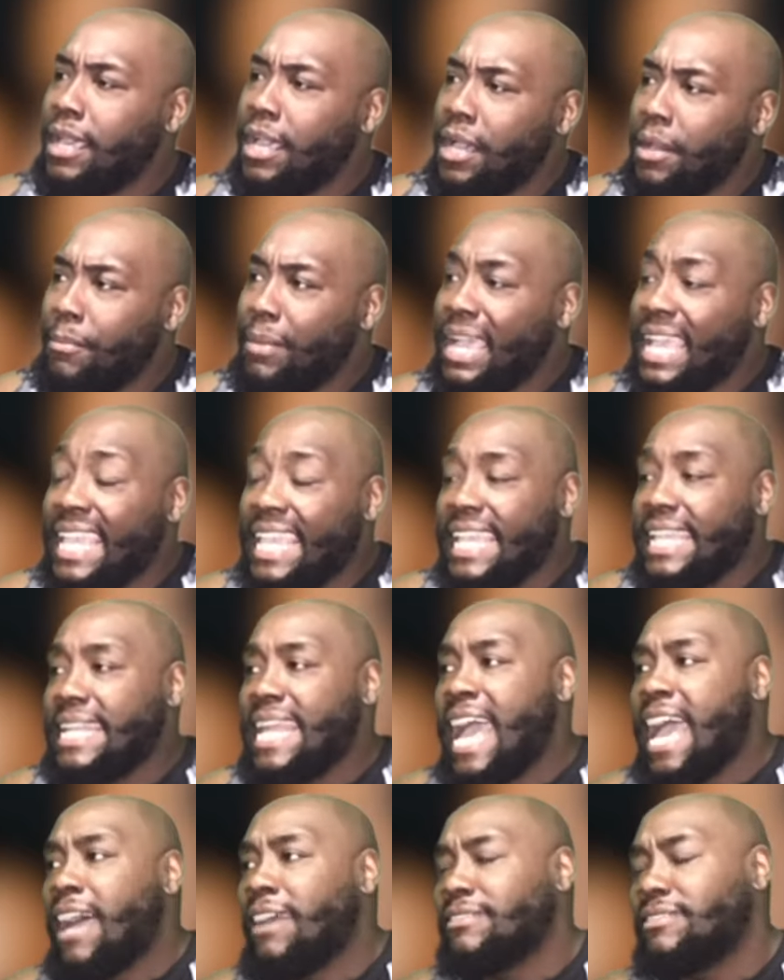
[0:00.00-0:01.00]
But he
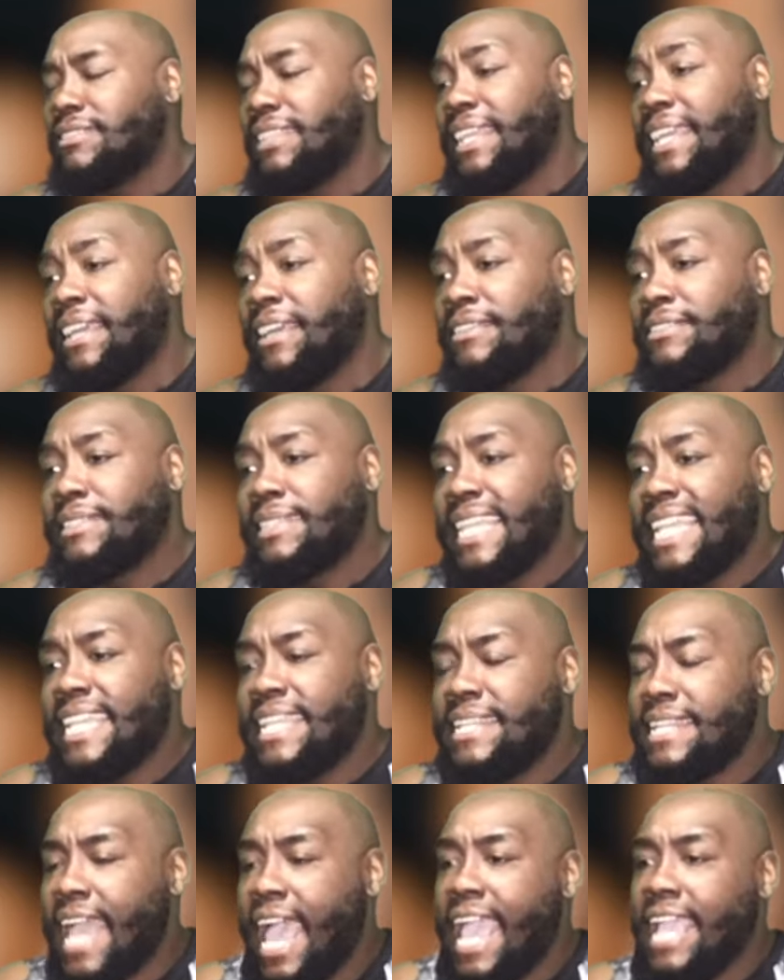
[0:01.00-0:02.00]
downstairs late
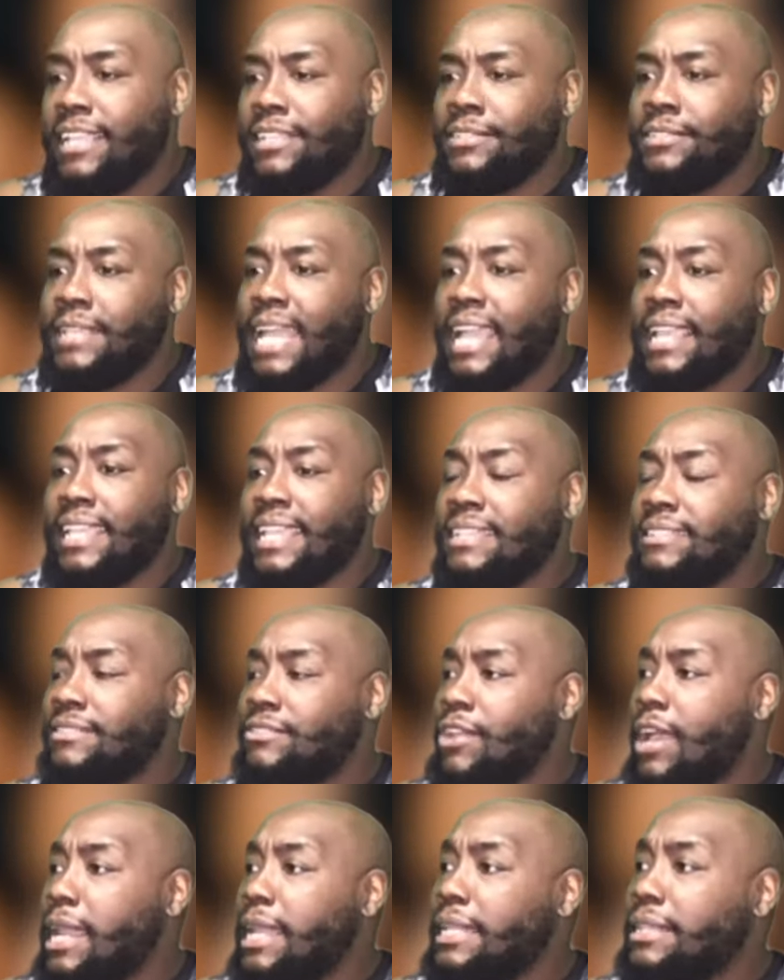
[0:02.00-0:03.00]
night, I guess
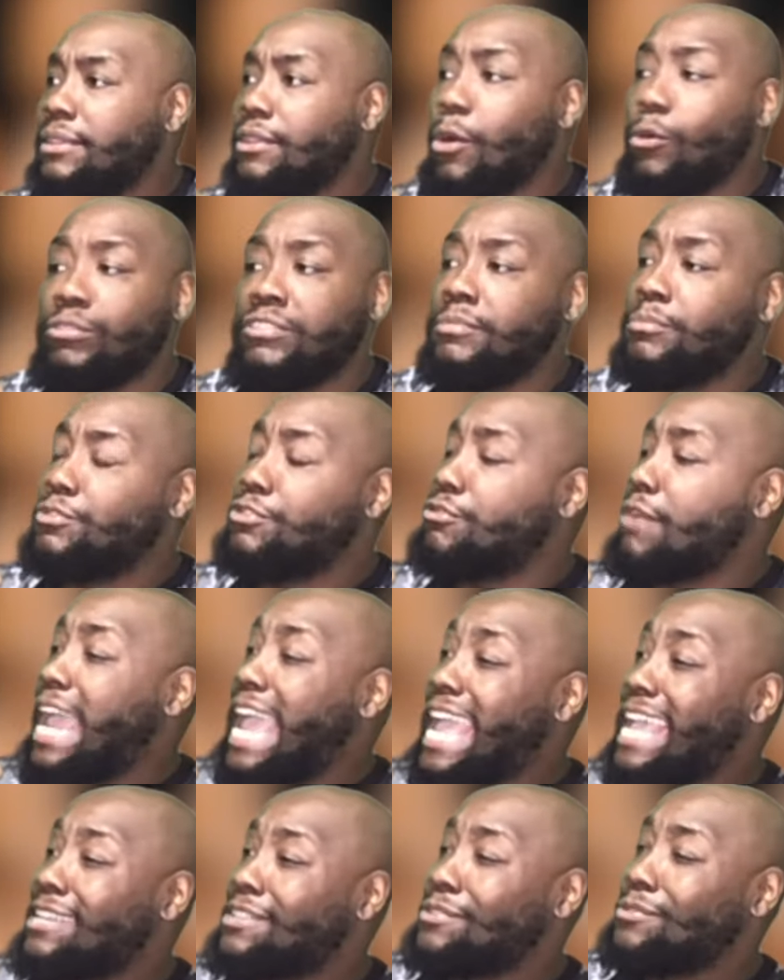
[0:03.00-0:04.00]
trying to throw some
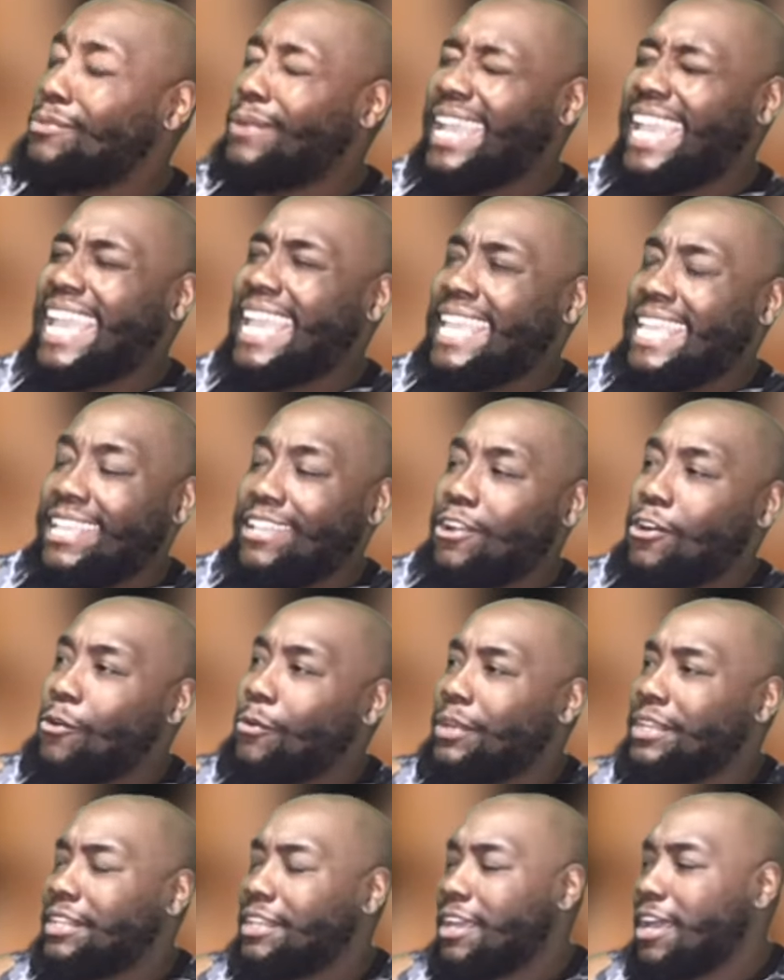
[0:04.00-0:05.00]
trash away. He
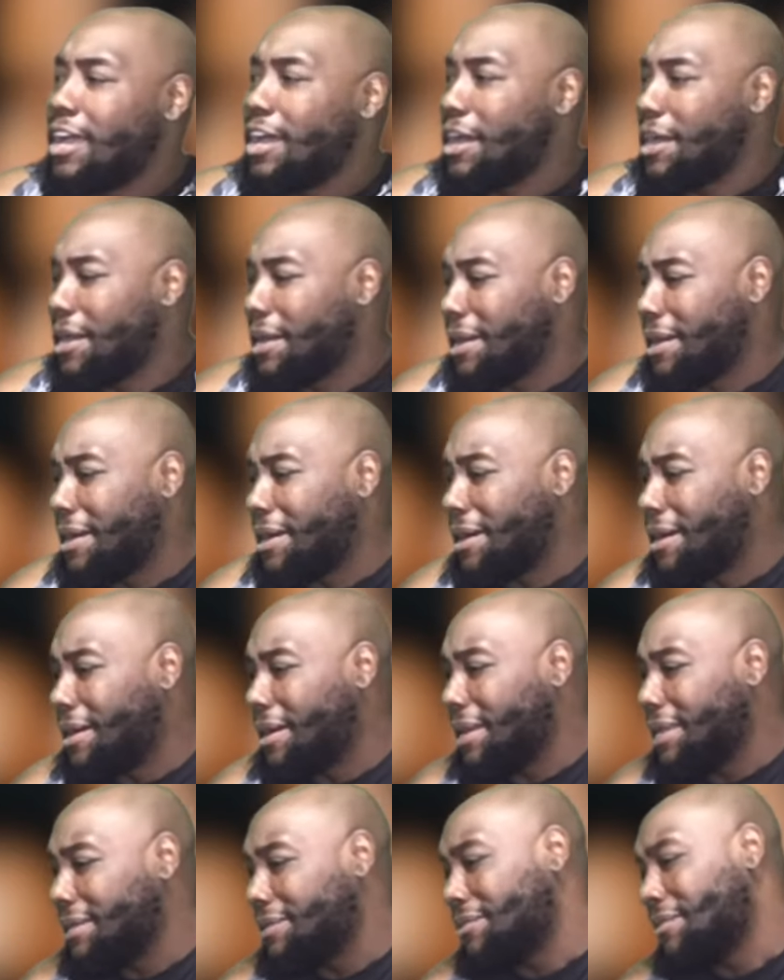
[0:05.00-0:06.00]
going
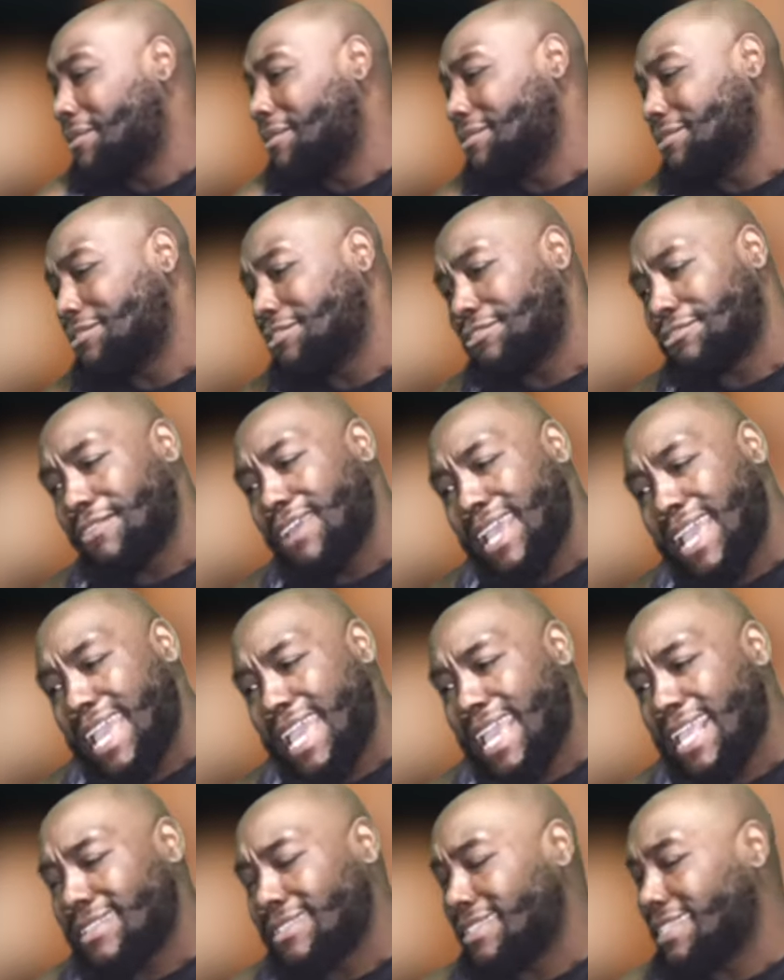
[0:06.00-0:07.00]
to
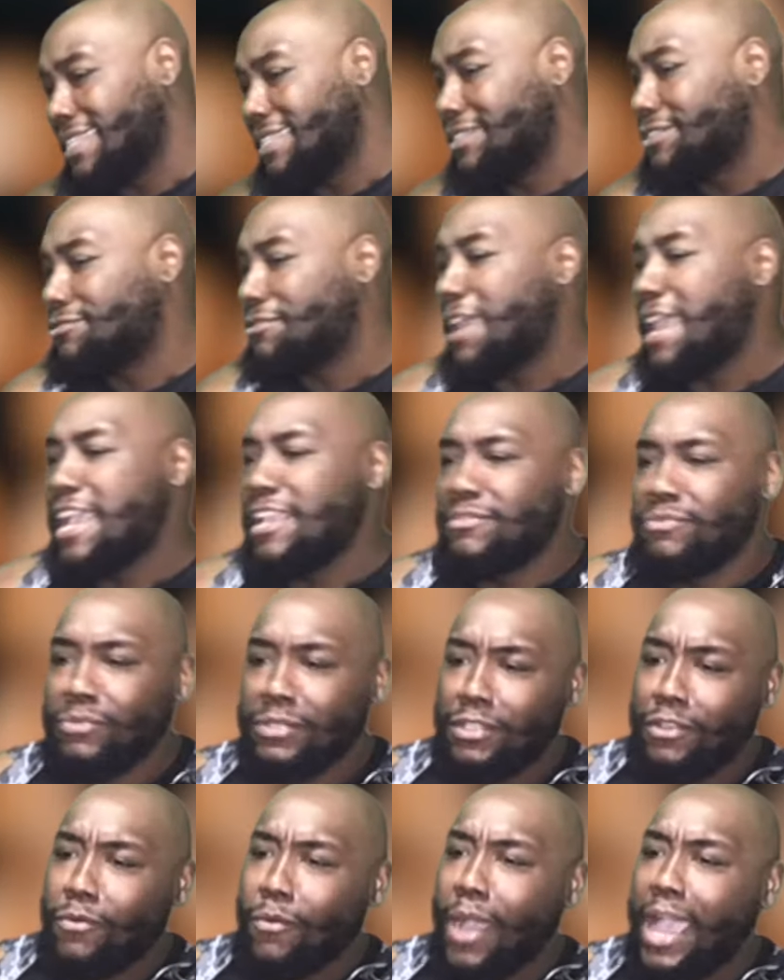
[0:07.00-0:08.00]
trash, and the trash
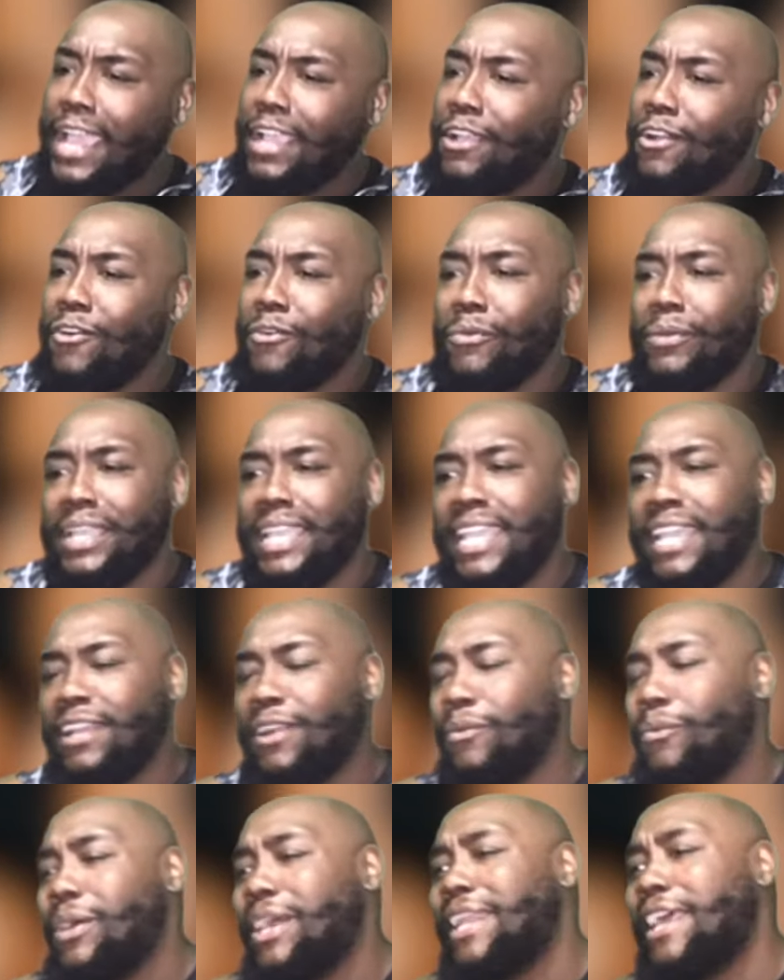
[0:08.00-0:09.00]
wouldn't quite go in
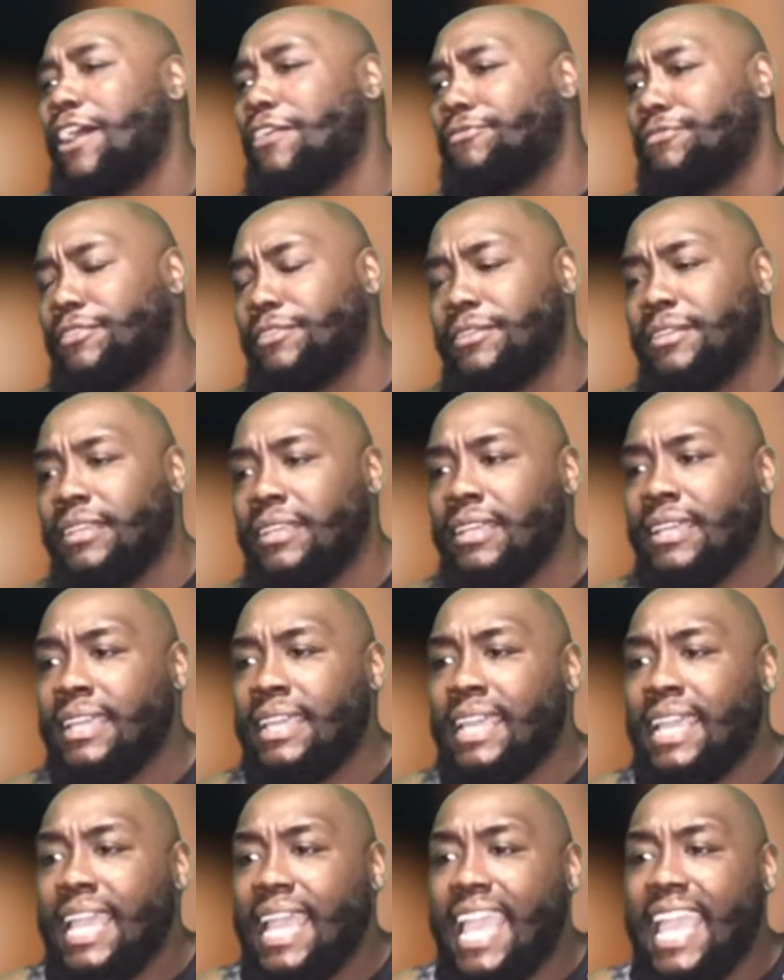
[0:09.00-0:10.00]
or whatever.
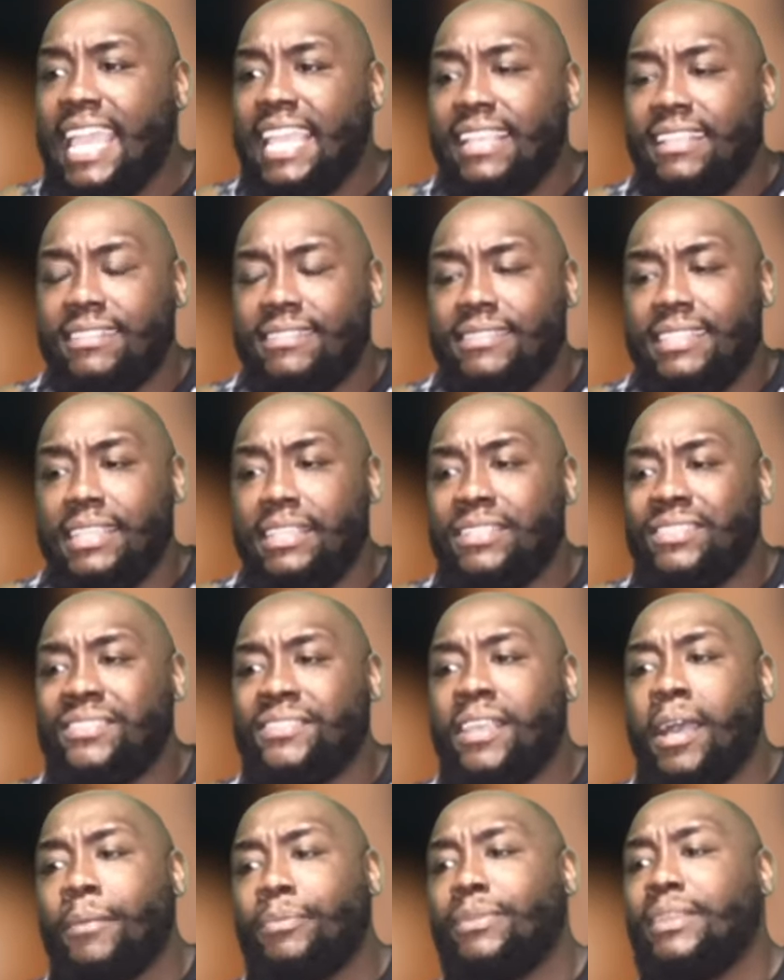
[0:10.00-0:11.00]
And he sees
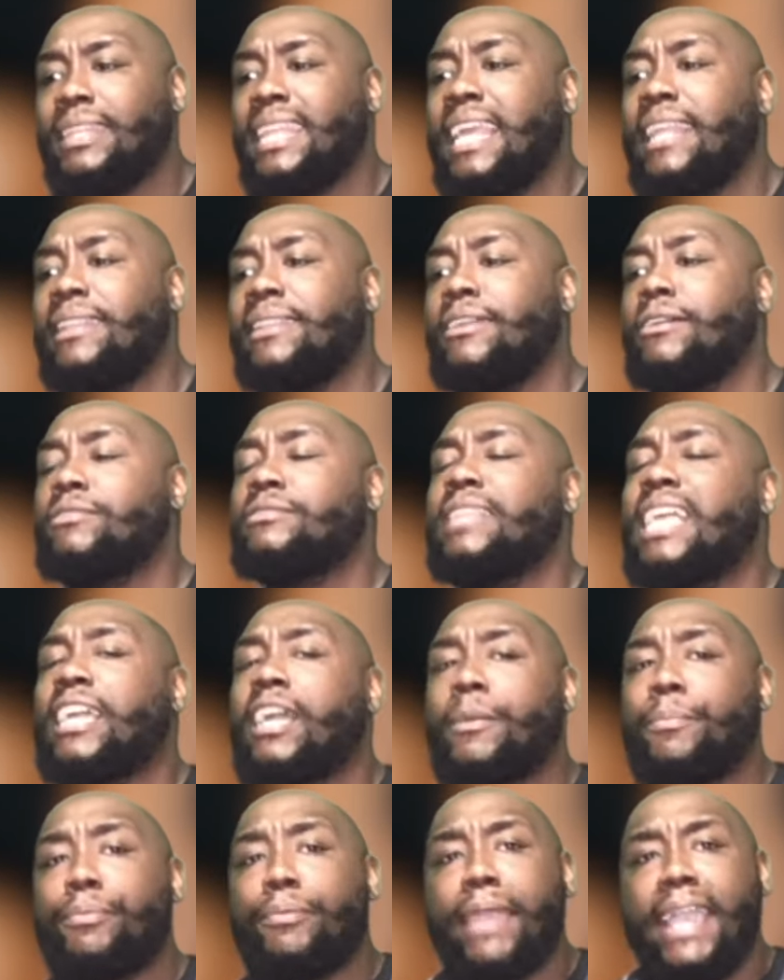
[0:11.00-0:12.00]
something that looks like
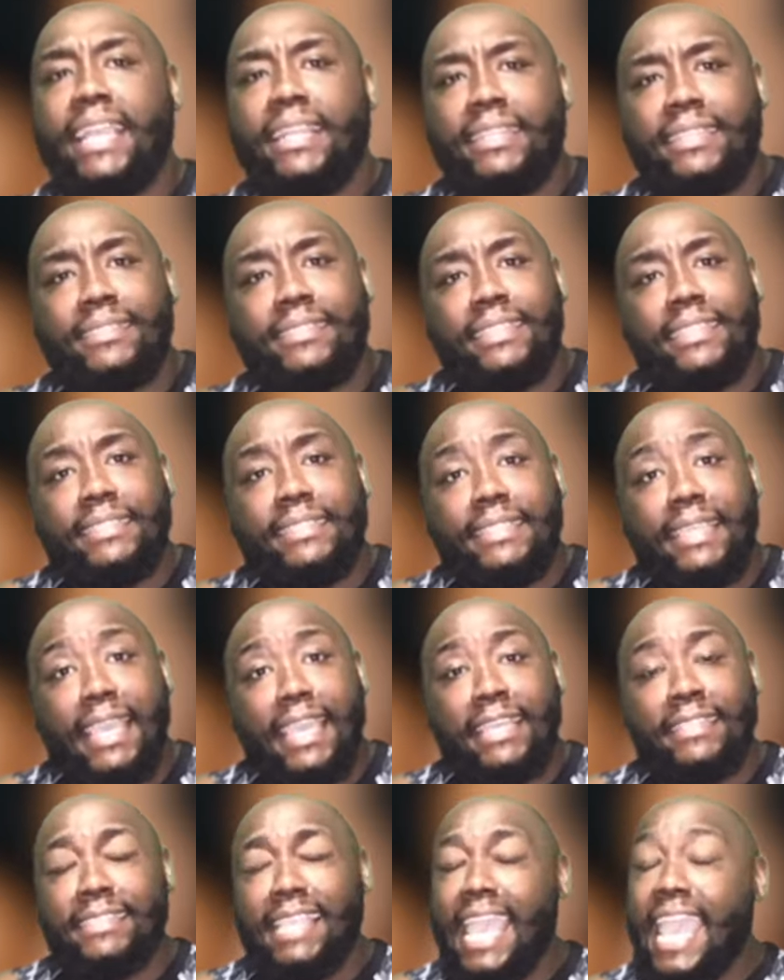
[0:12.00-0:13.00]
a pregnancy test.